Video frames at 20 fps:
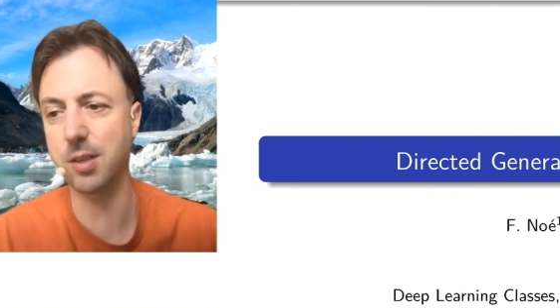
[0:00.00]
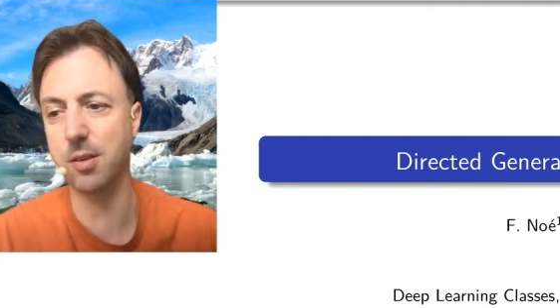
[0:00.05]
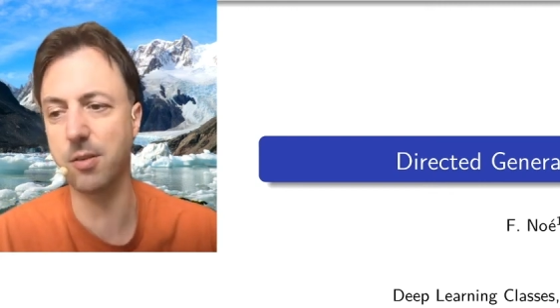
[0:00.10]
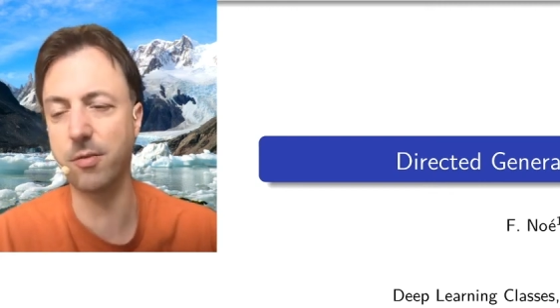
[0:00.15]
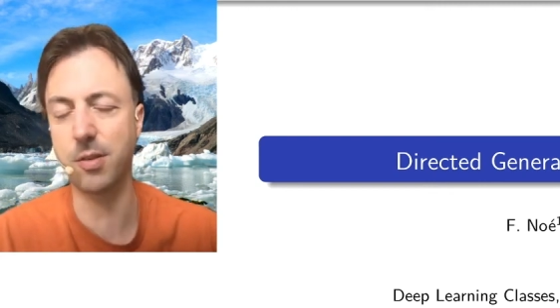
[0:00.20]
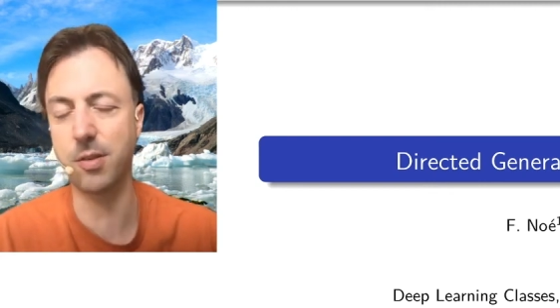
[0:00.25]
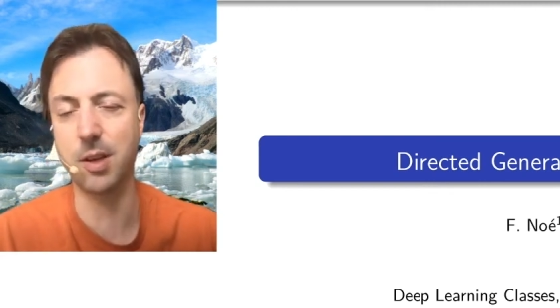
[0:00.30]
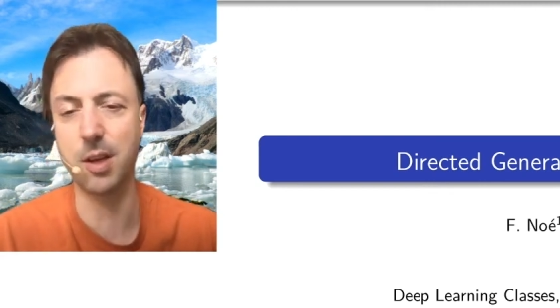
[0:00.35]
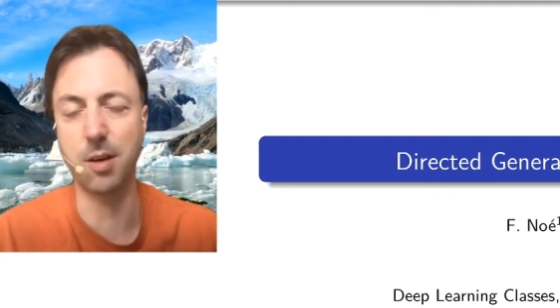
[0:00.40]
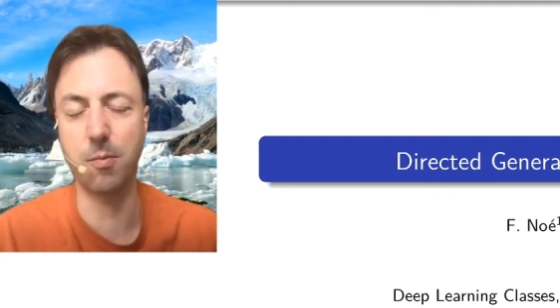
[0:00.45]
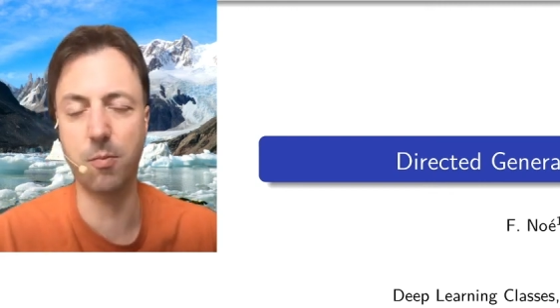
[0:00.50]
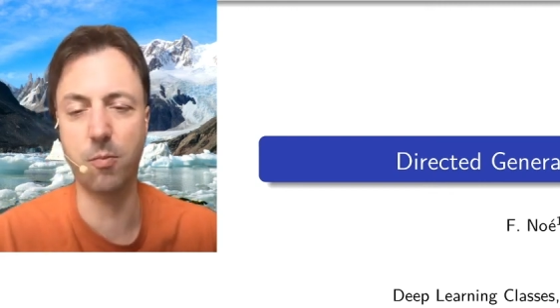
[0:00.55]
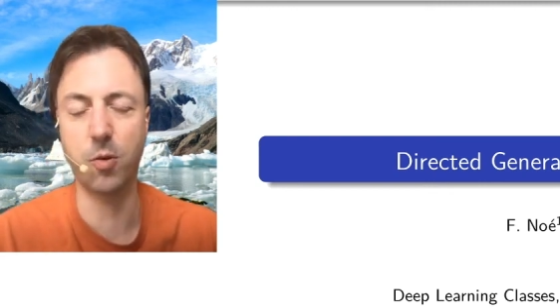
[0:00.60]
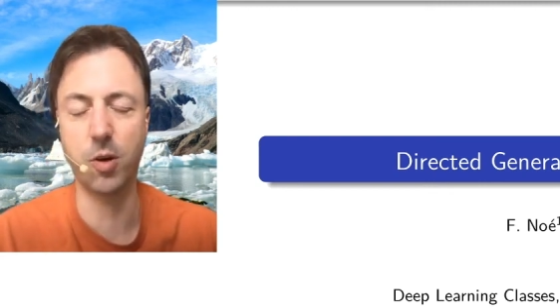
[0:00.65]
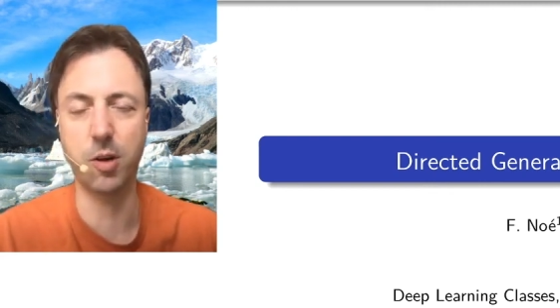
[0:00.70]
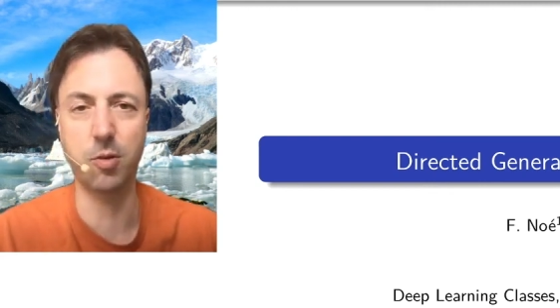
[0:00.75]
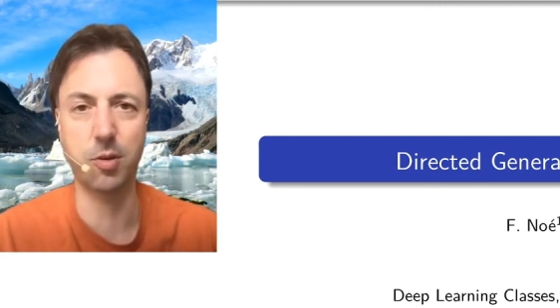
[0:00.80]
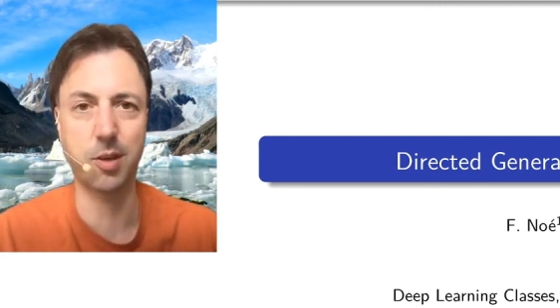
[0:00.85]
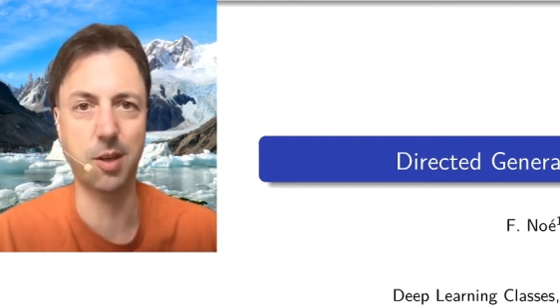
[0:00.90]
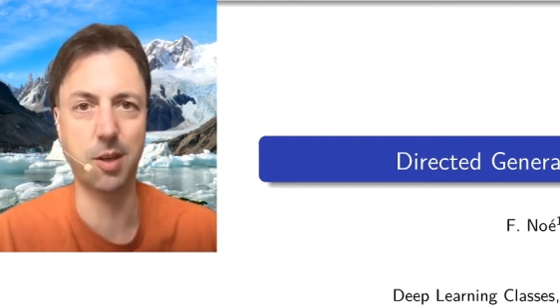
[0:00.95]
of them where
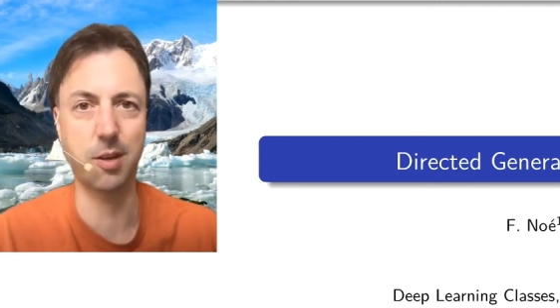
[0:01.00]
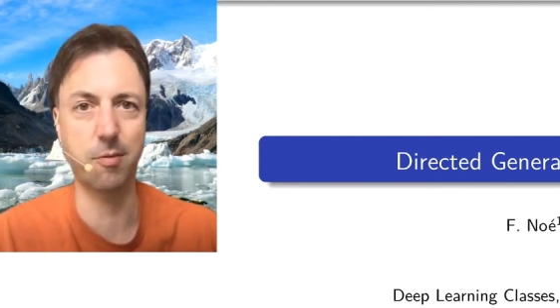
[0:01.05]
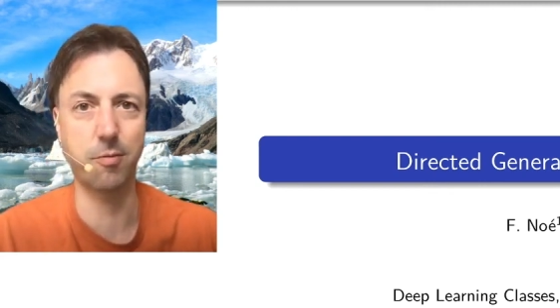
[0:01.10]
you can,